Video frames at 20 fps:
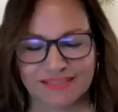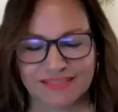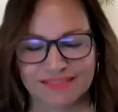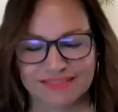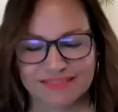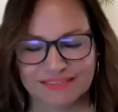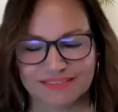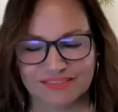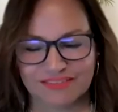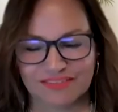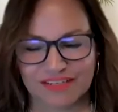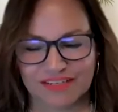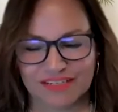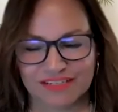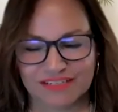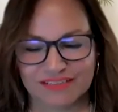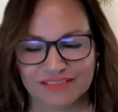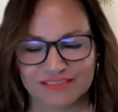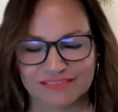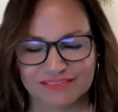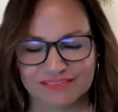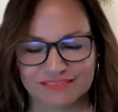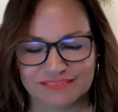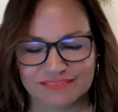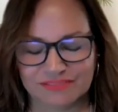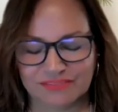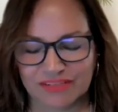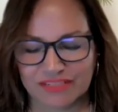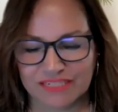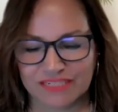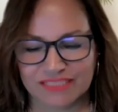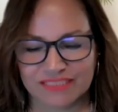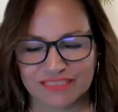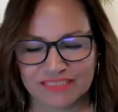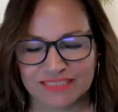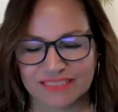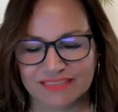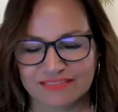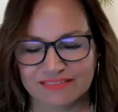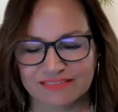this is great. Great
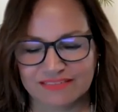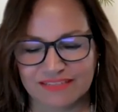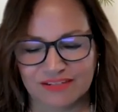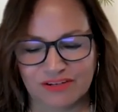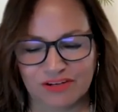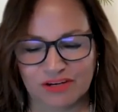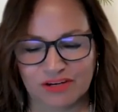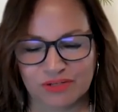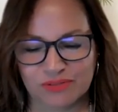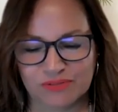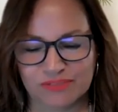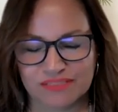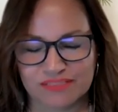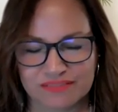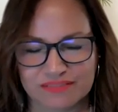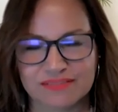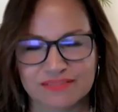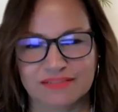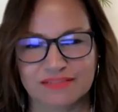ideas like always.